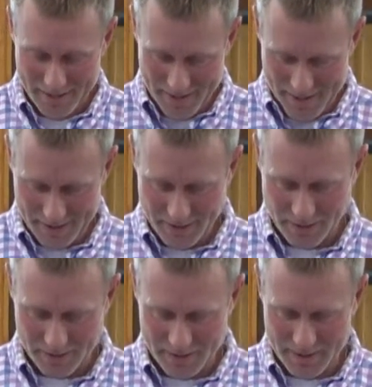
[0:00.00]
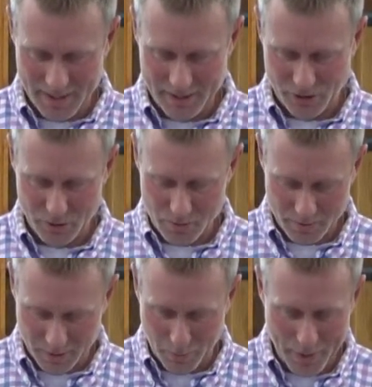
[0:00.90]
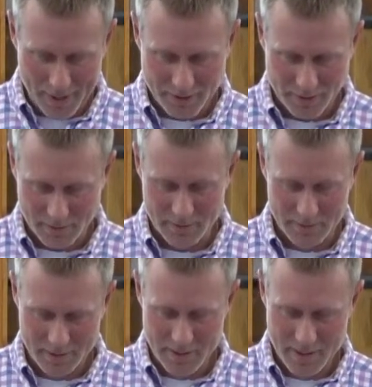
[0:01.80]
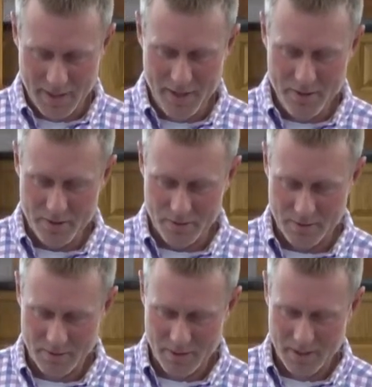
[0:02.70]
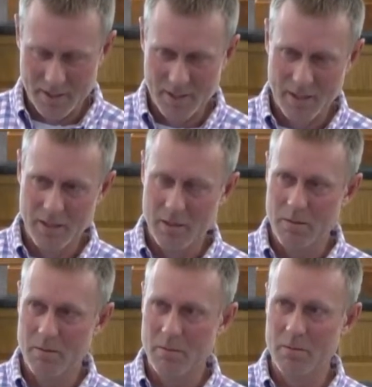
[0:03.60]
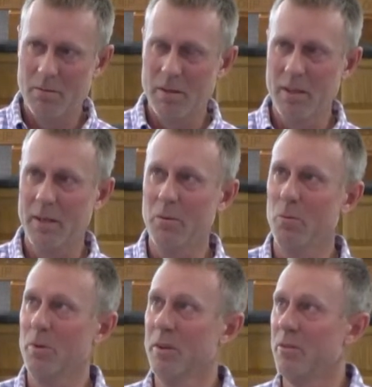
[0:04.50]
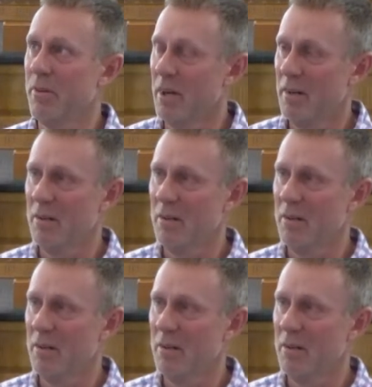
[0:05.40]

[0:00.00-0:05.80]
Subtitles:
He's showing compassion here. I don't get this right.